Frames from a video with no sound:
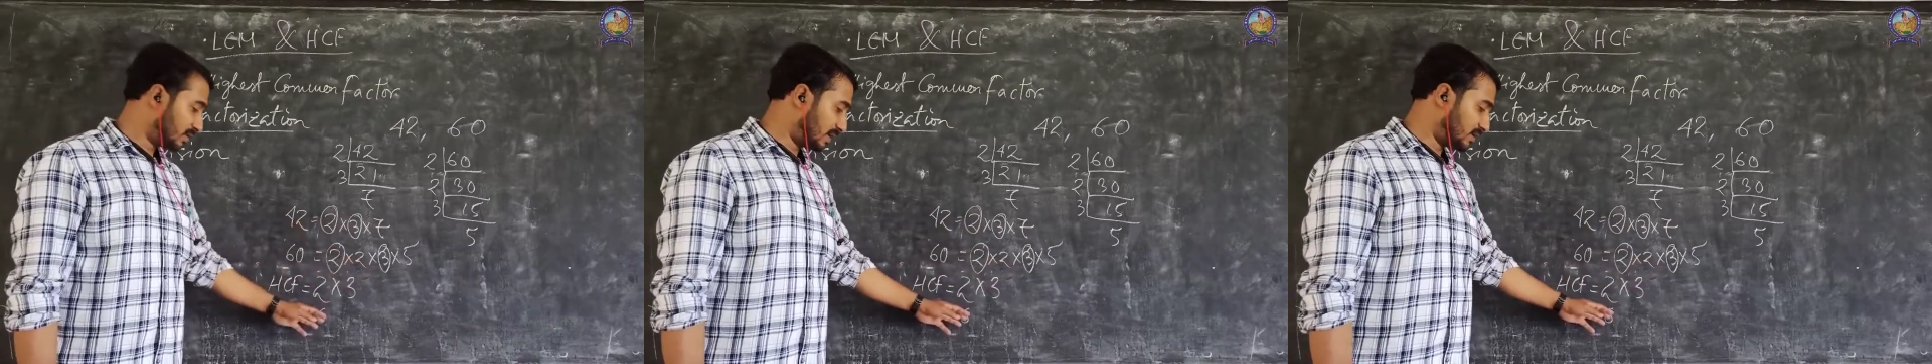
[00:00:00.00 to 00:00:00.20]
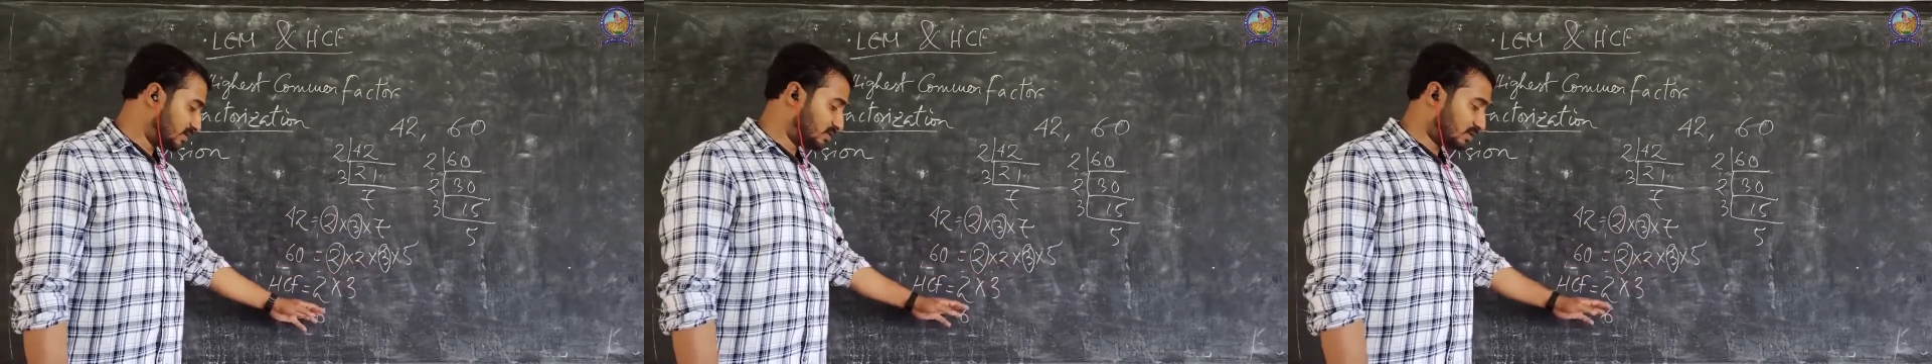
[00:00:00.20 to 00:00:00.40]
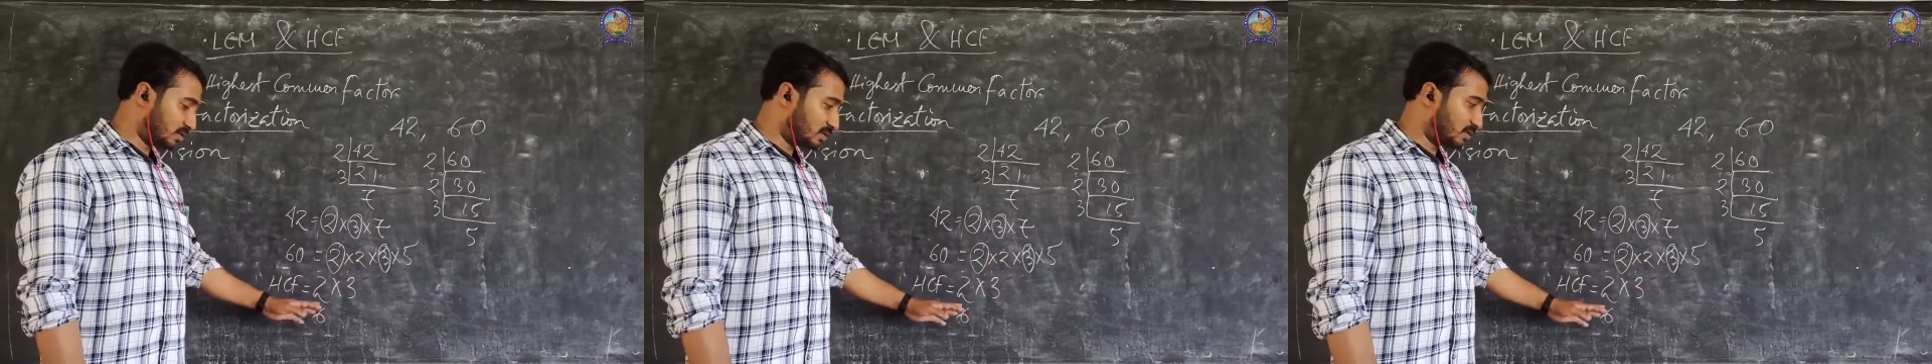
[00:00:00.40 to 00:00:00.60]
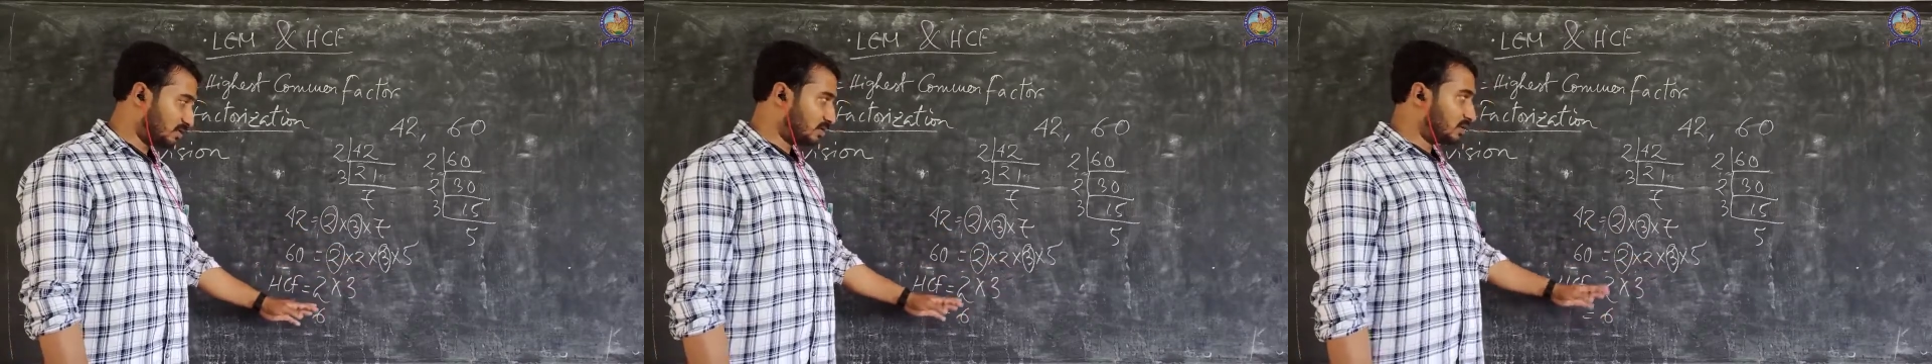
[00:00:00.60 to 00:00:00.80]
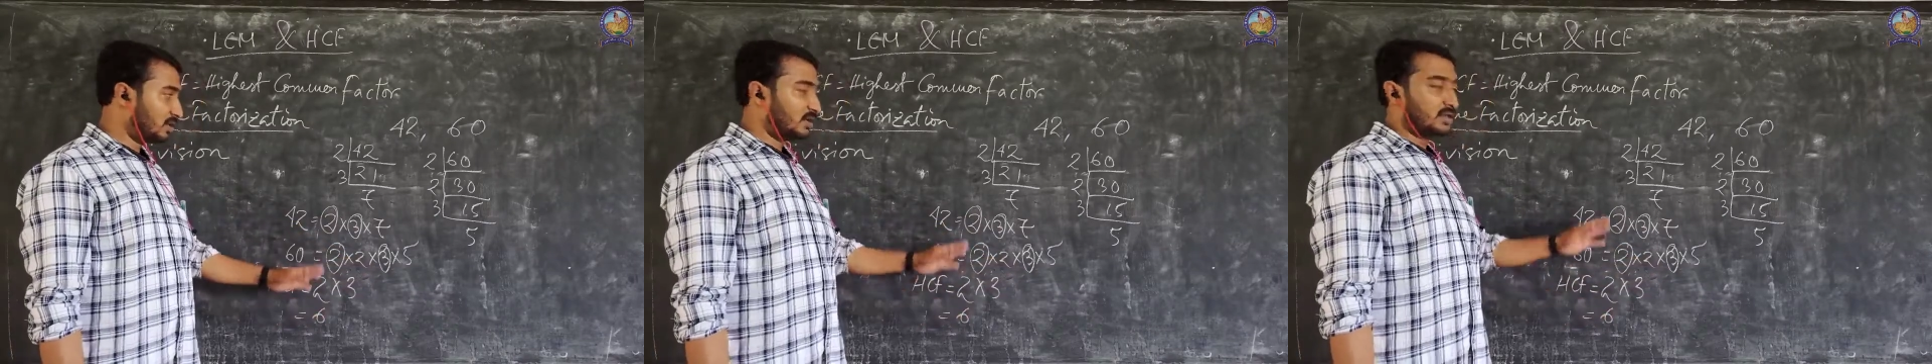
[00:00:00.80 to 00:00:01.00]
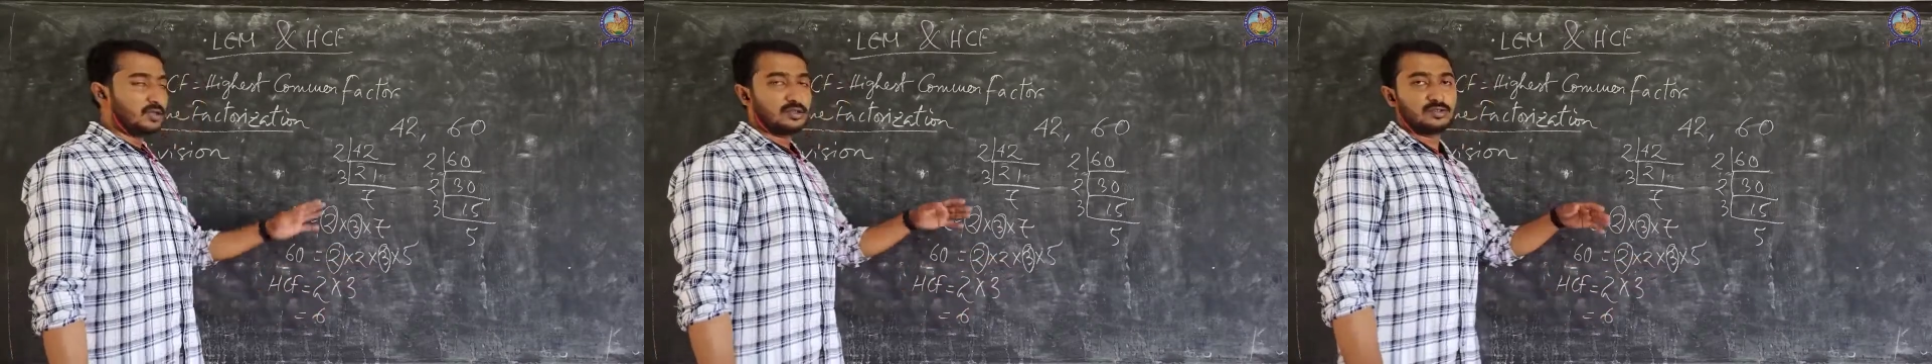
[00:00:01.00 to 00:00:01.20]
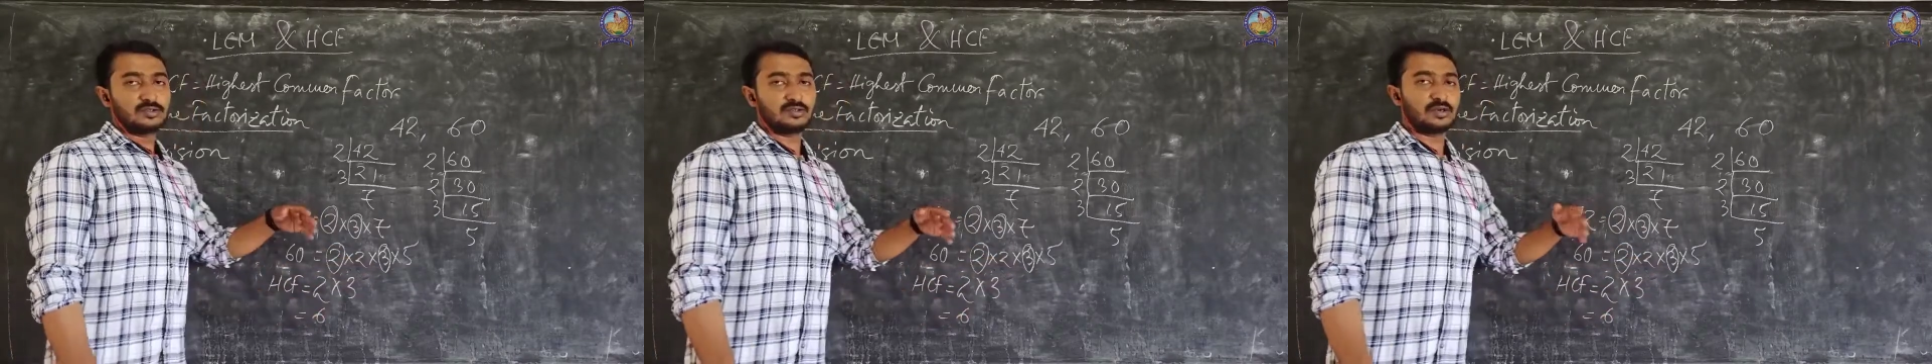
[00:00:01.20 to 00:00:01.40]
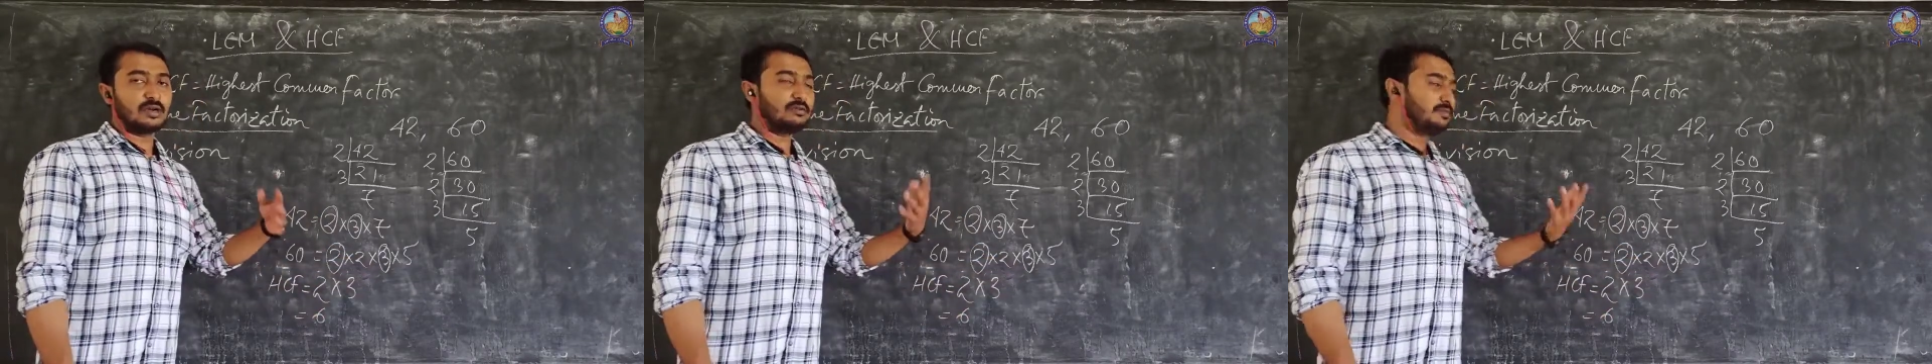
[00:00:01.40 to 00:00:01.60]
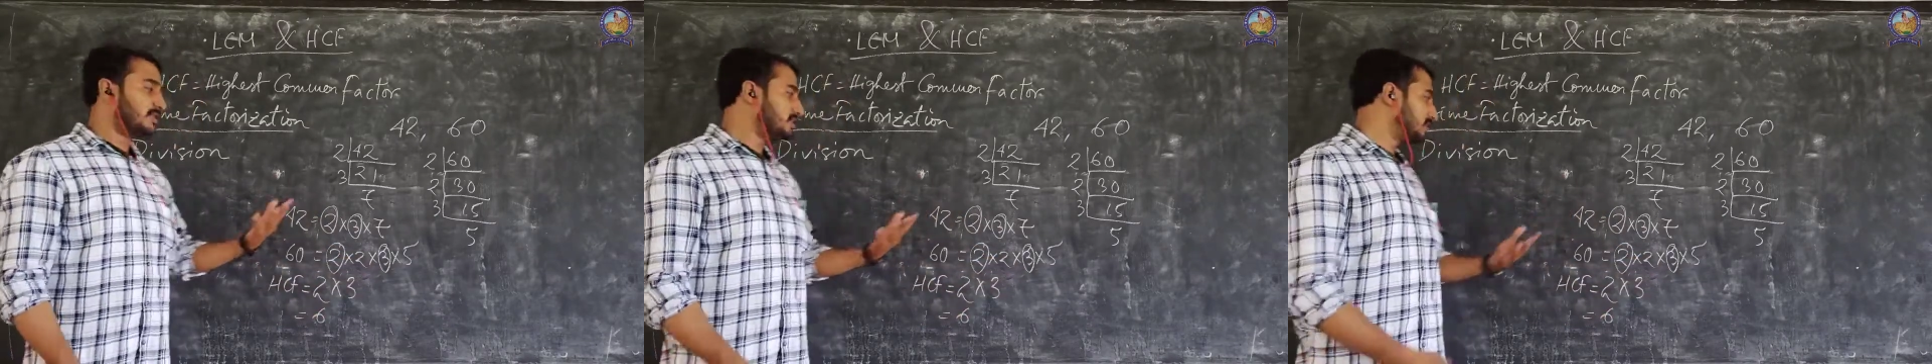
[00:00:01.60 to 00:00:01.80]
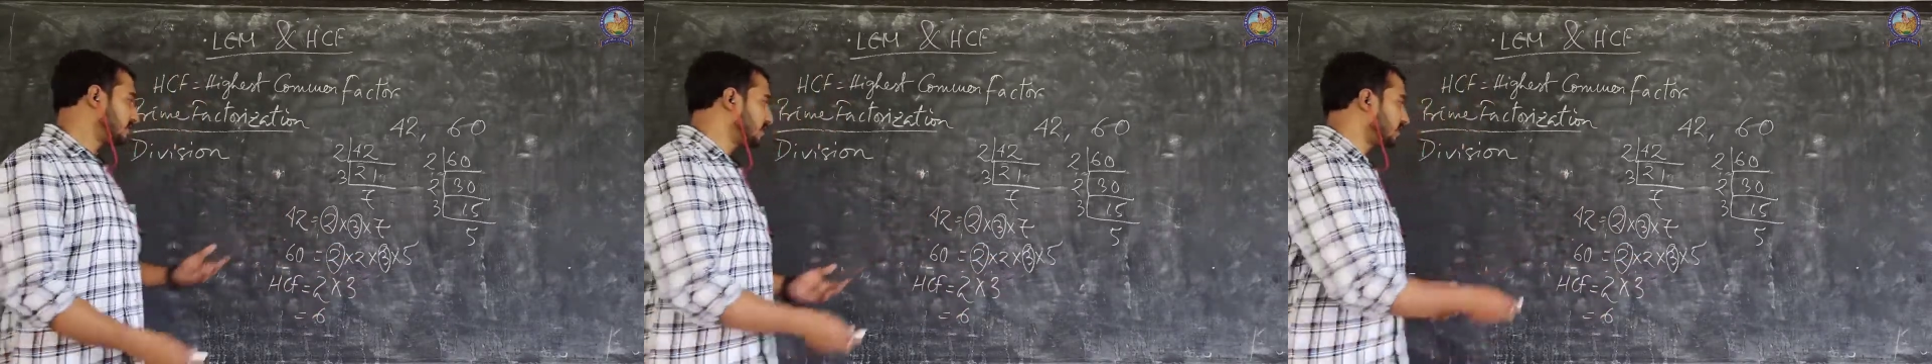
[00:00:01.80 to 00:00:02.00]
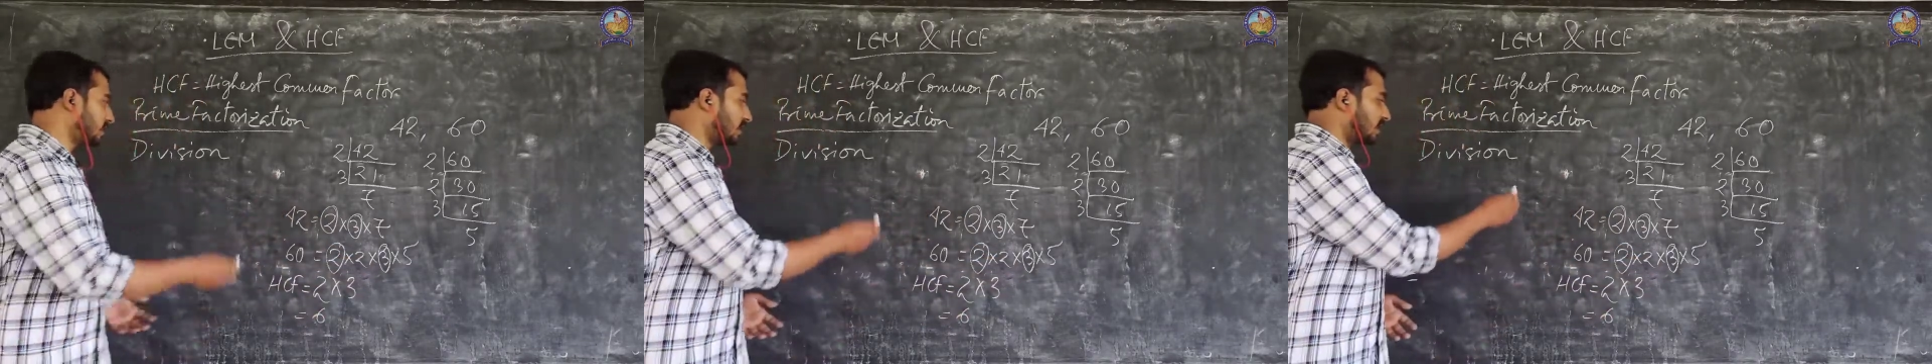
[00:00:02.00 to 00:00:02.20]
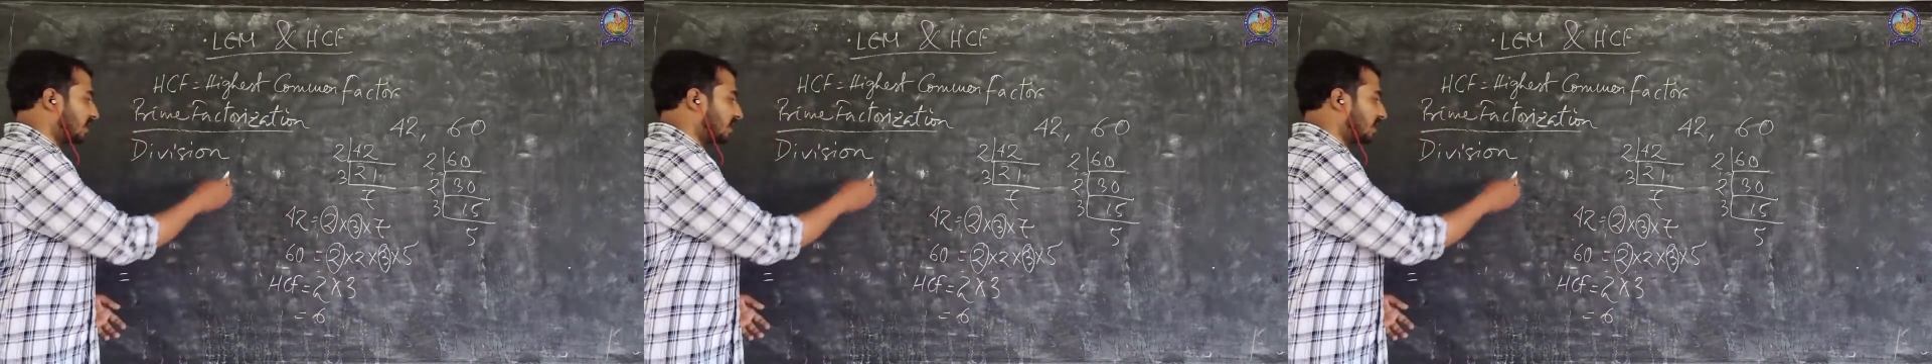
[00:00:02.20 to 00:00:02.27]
That's all. So now we see